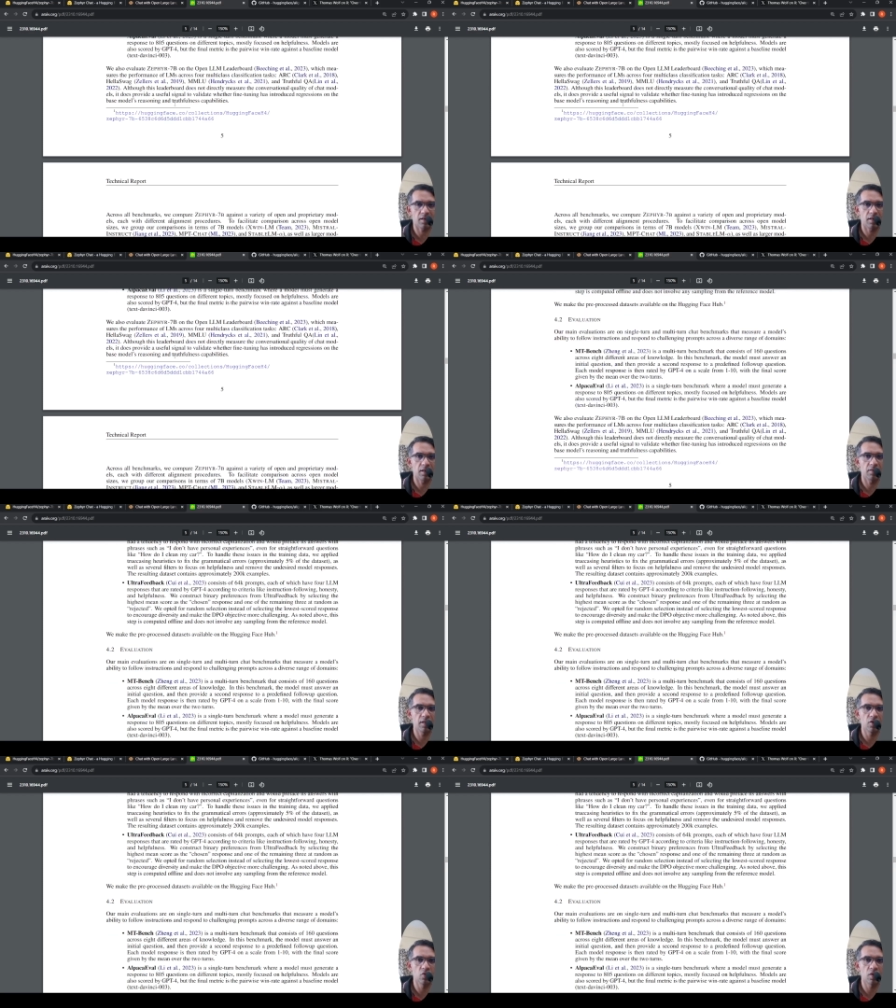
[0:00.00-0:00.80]
uh,
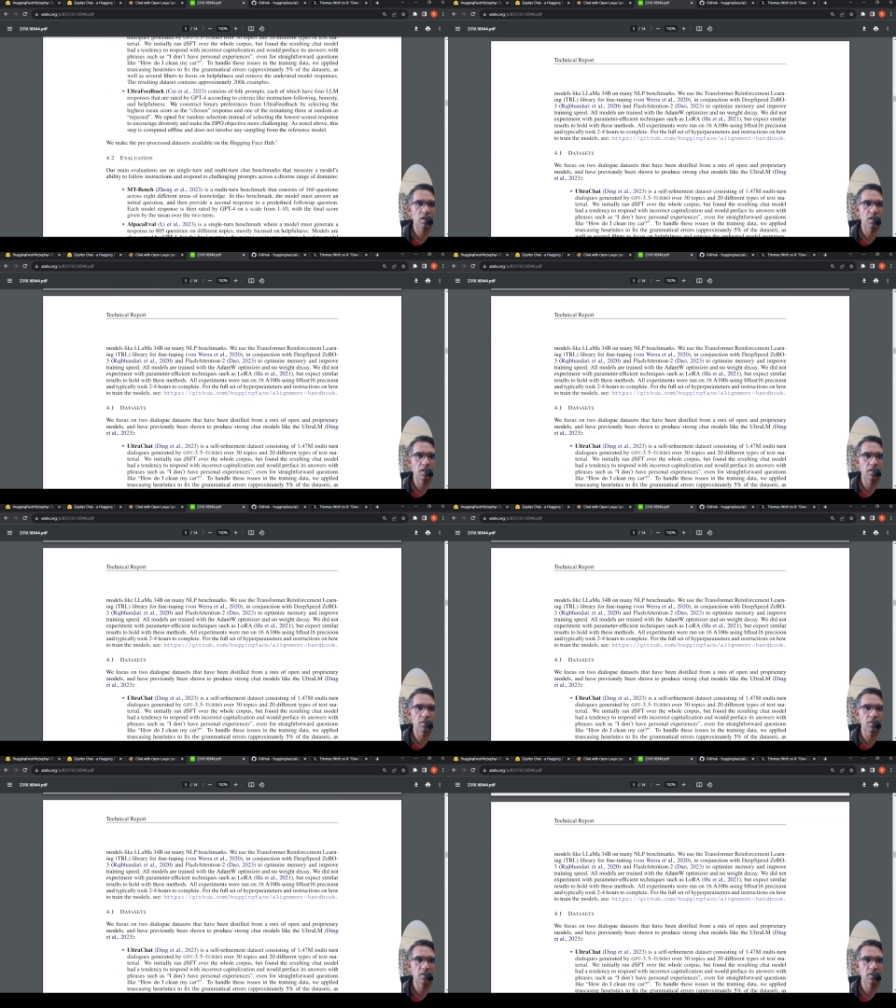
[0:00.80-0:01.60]
thing over here
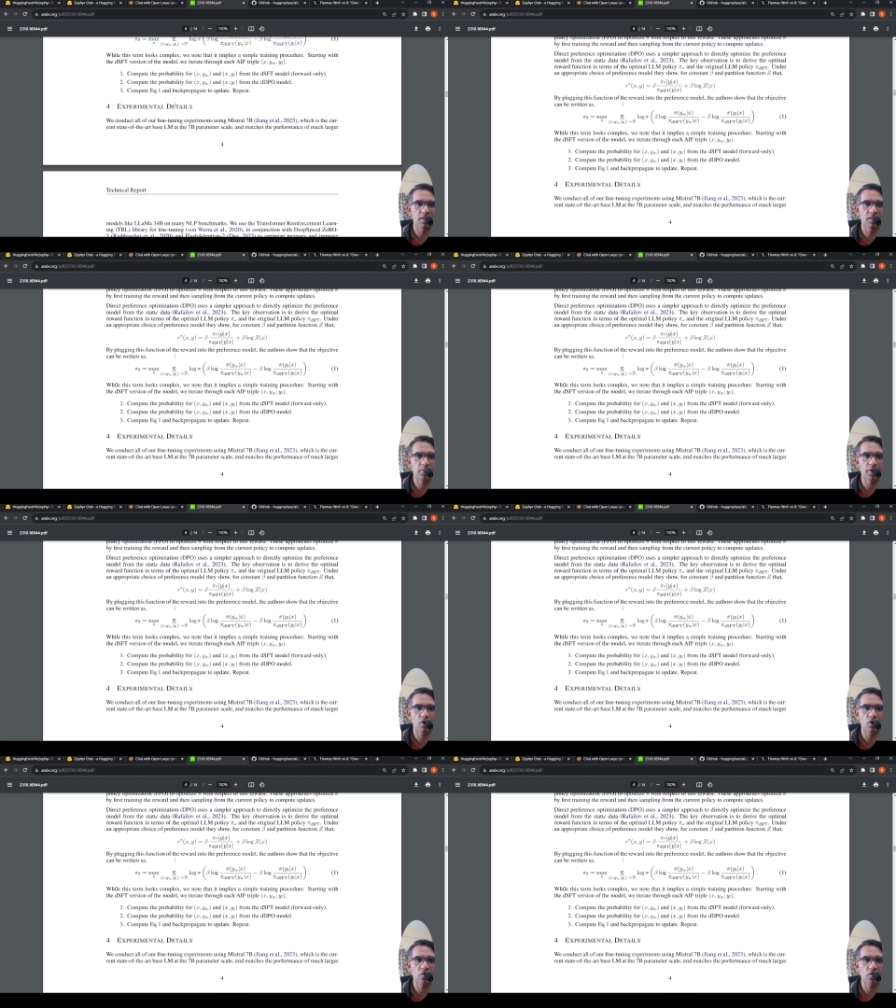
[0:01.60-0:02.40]
is this recipe
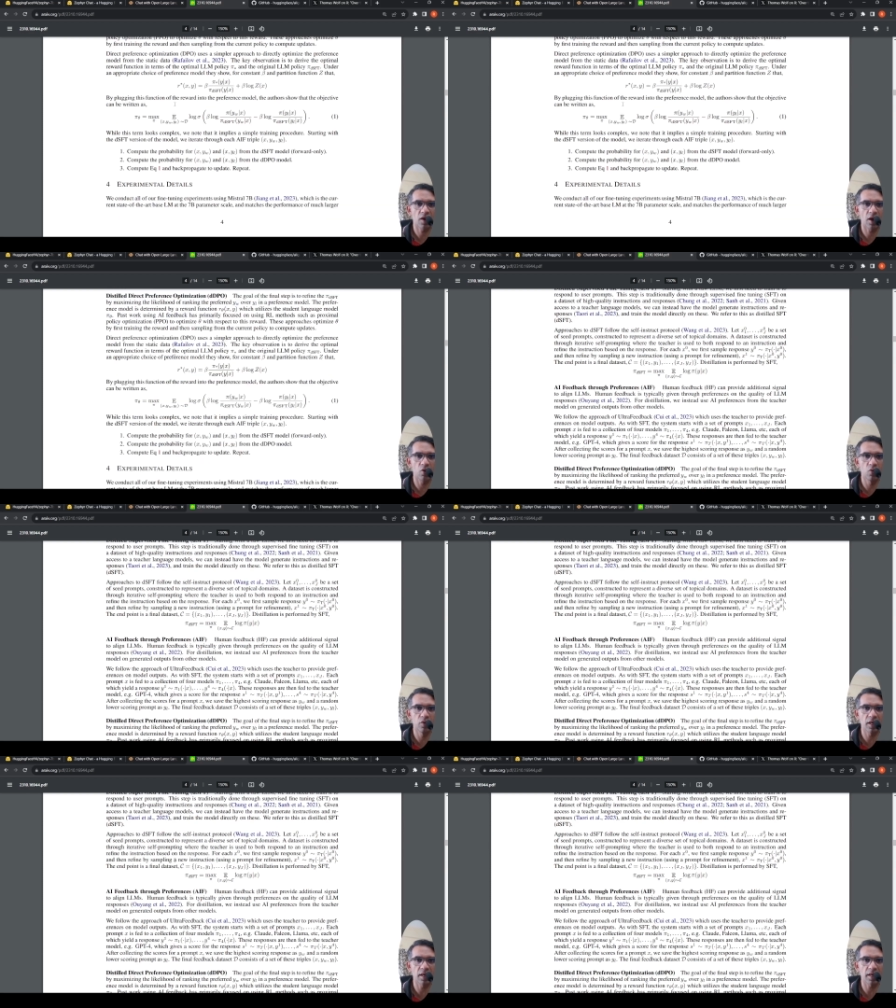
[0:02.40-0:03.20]
of how
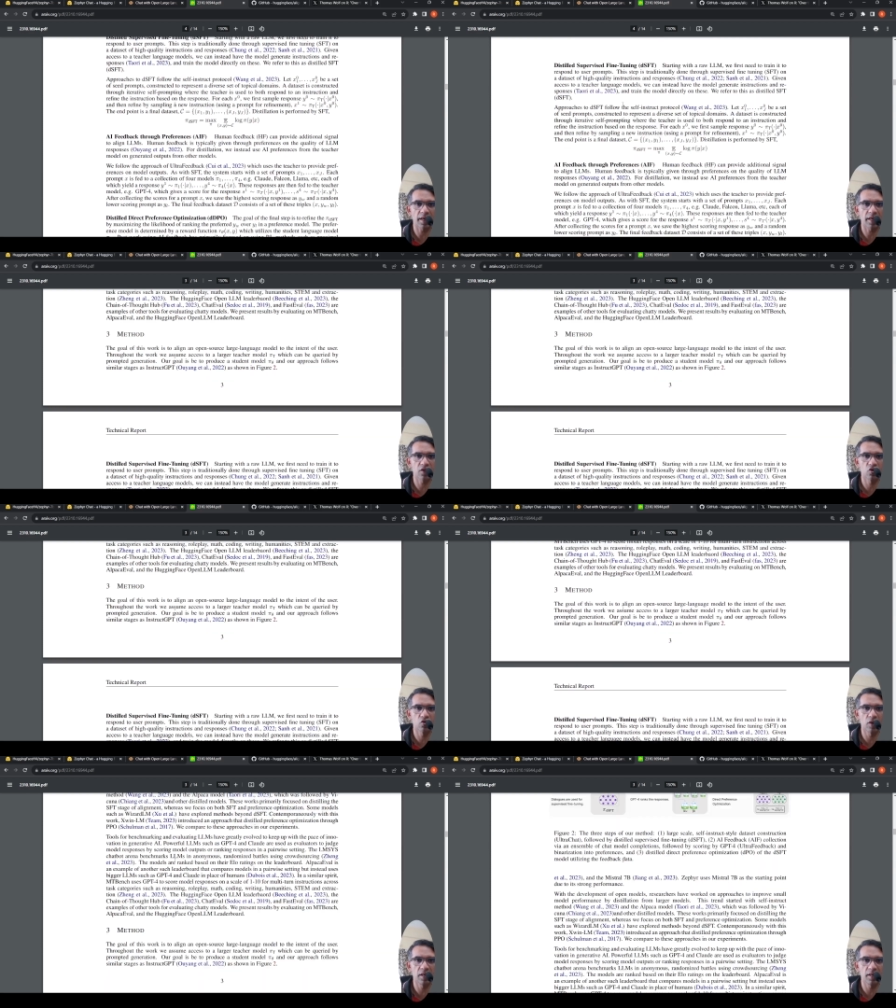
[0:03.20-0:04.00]
they are
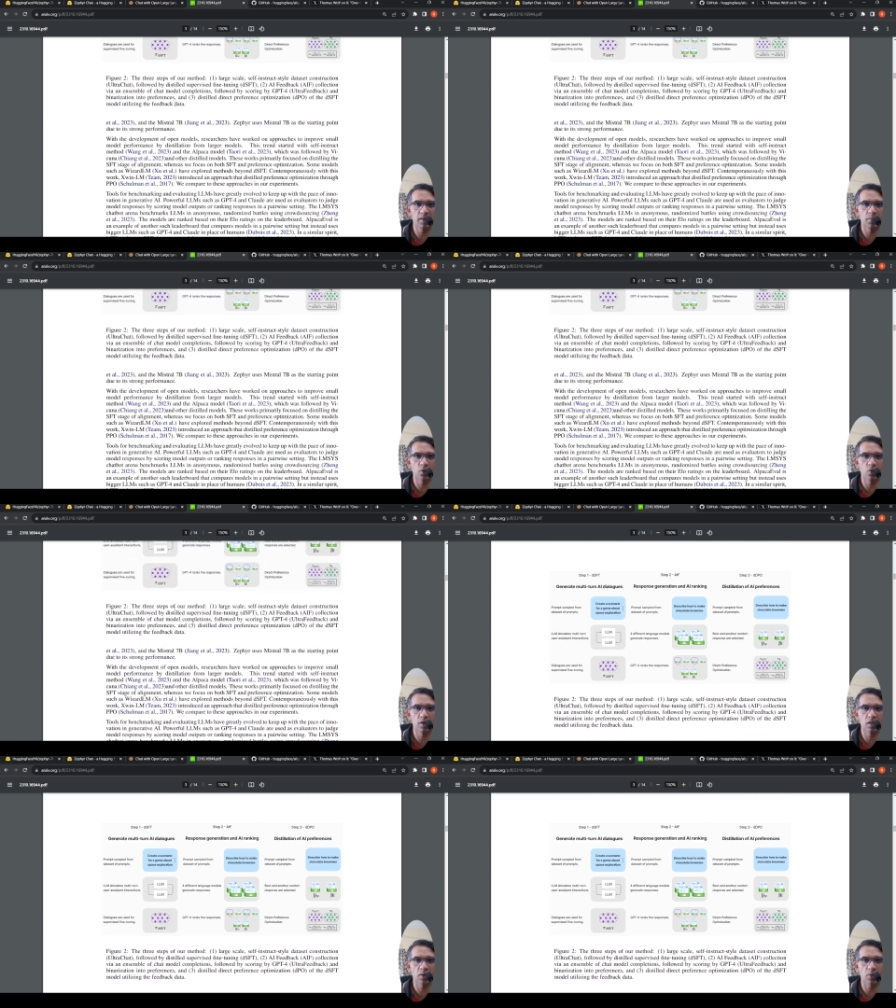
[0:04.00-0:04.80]
actually
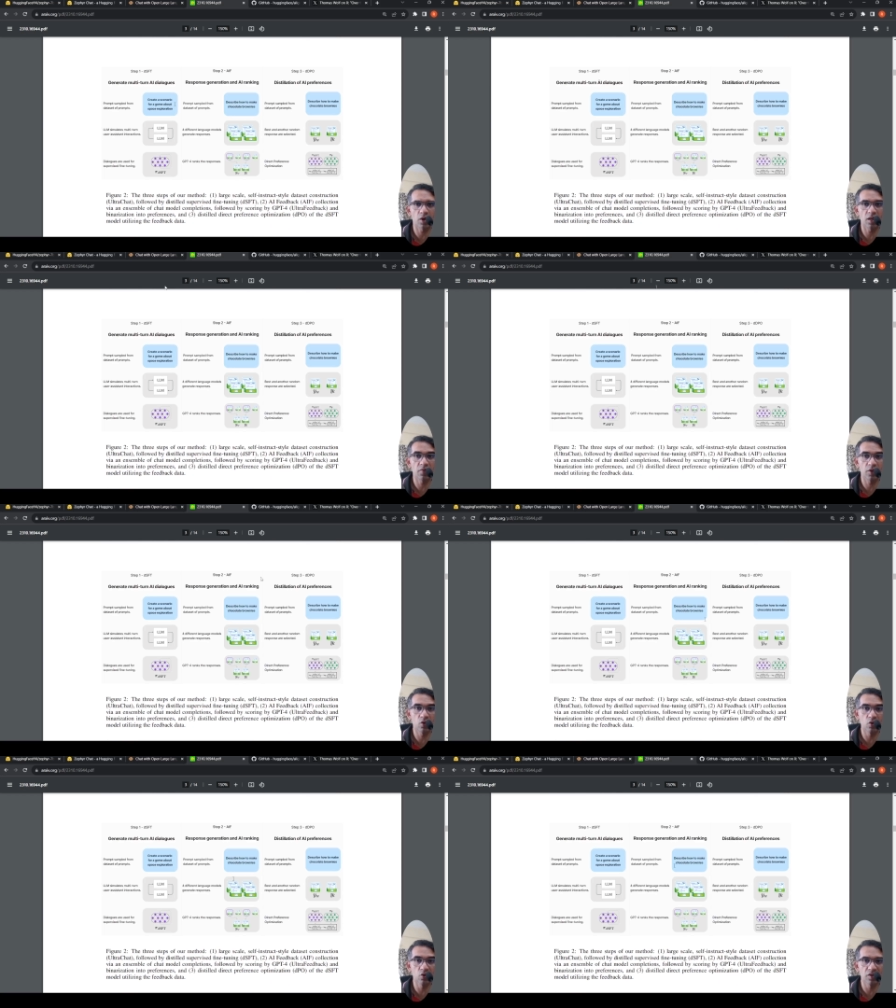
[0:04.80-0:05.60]
improving the model
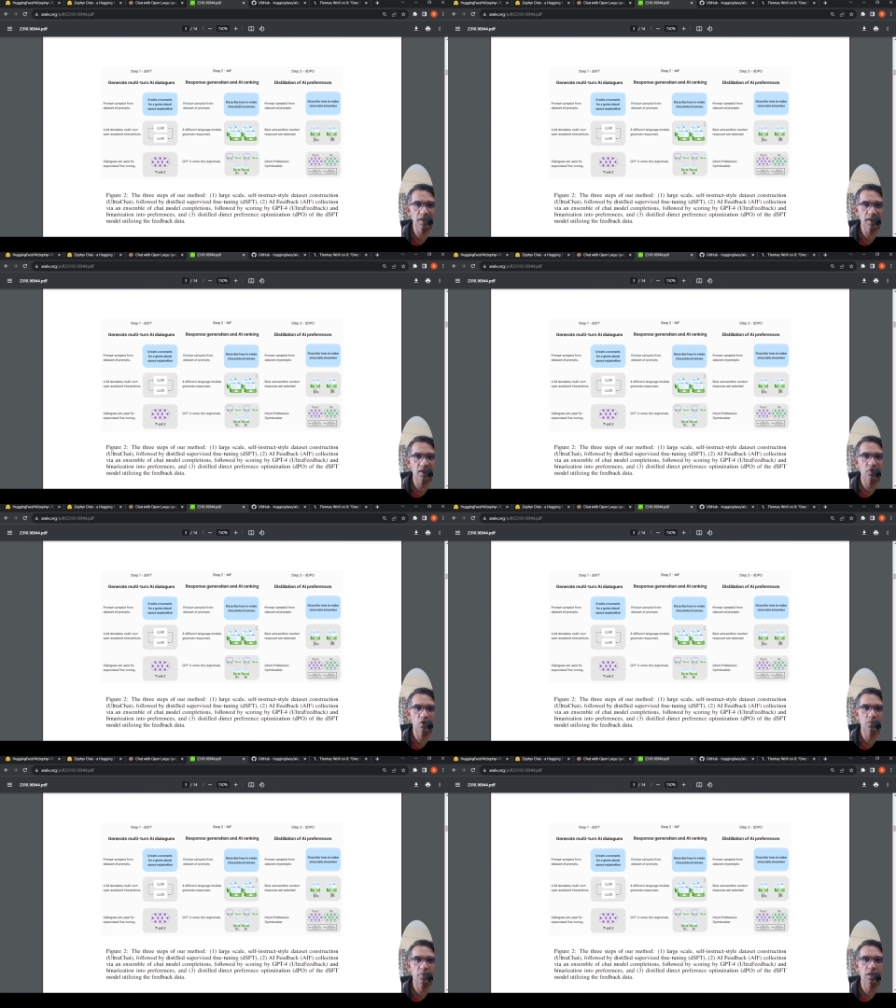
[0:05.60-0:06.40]
without using
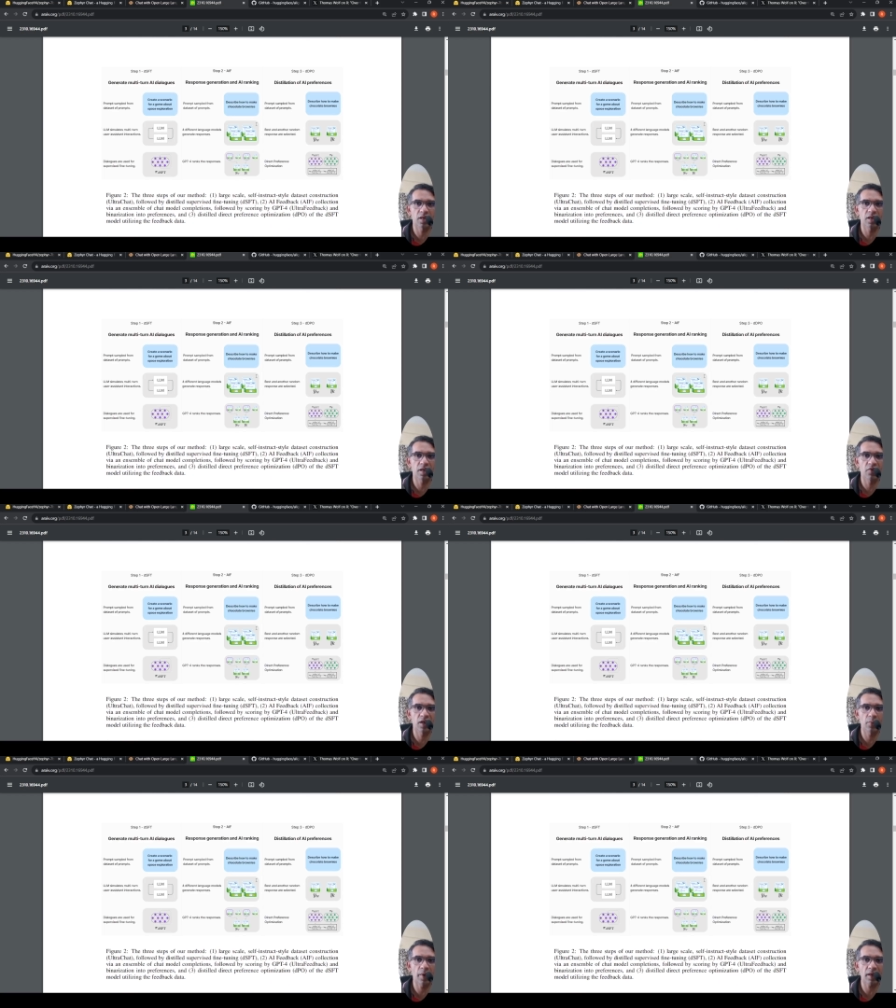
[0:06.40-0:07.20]
reinforcement learning
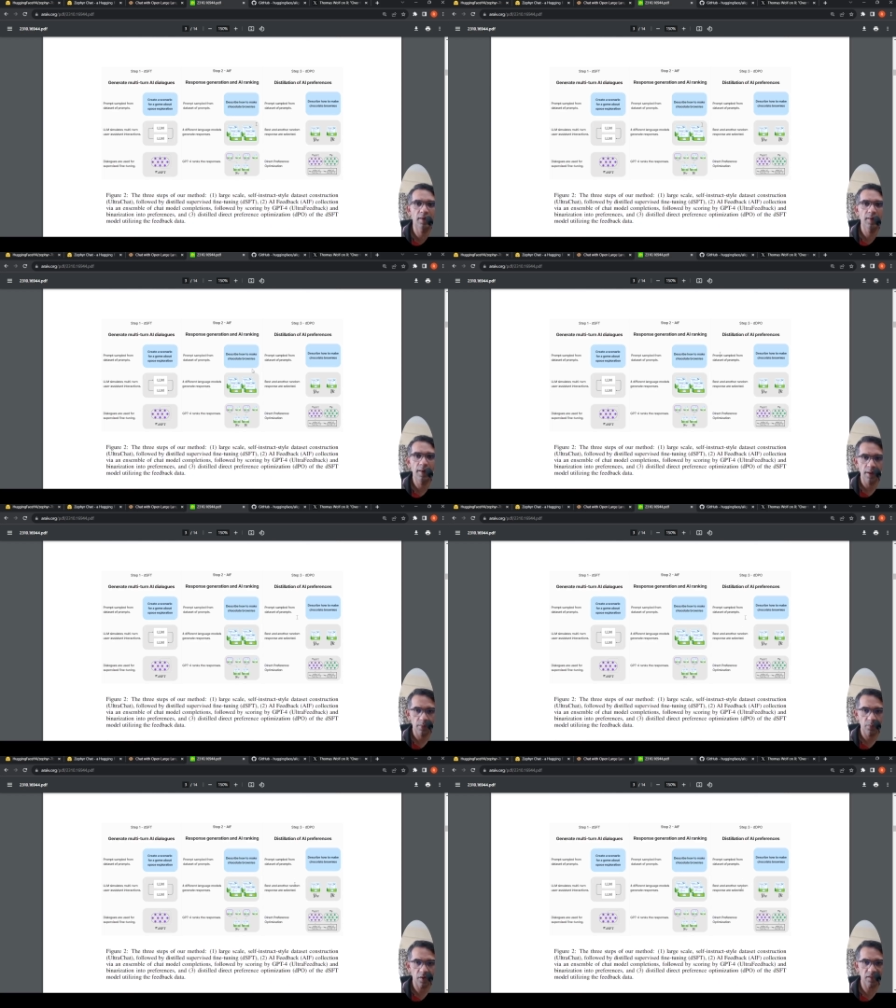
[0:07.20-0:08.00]
feedback,
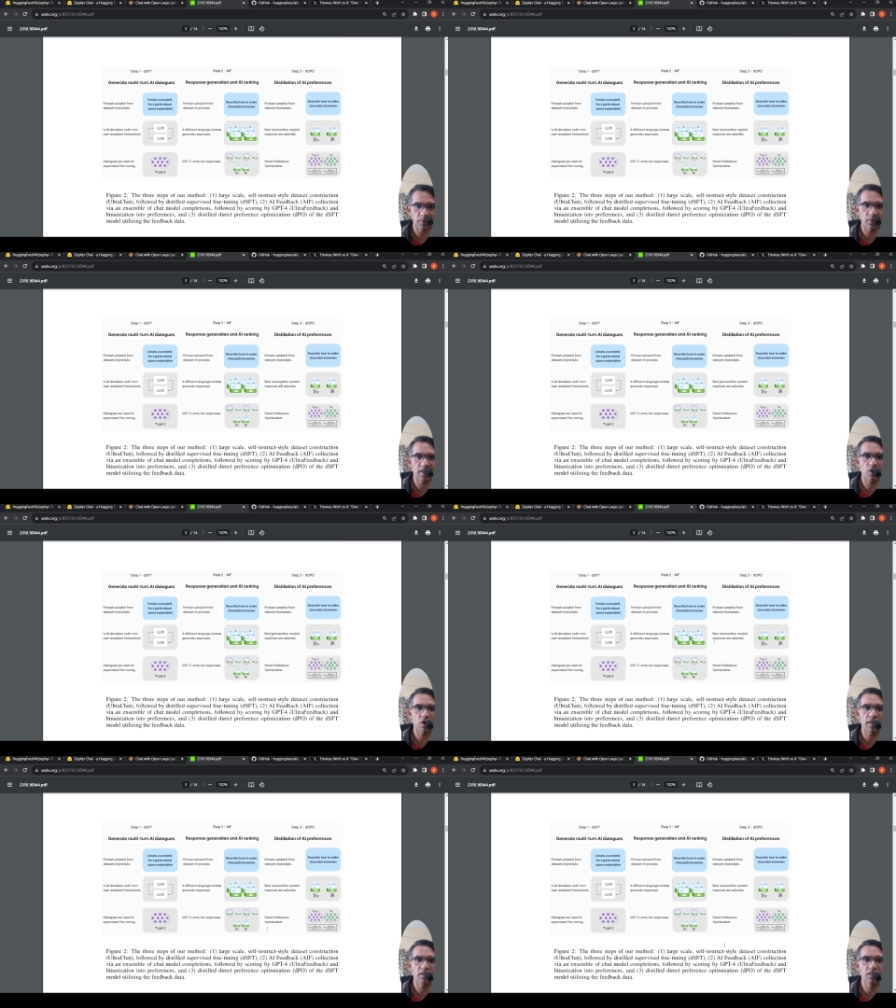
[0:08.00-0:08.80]
but something called as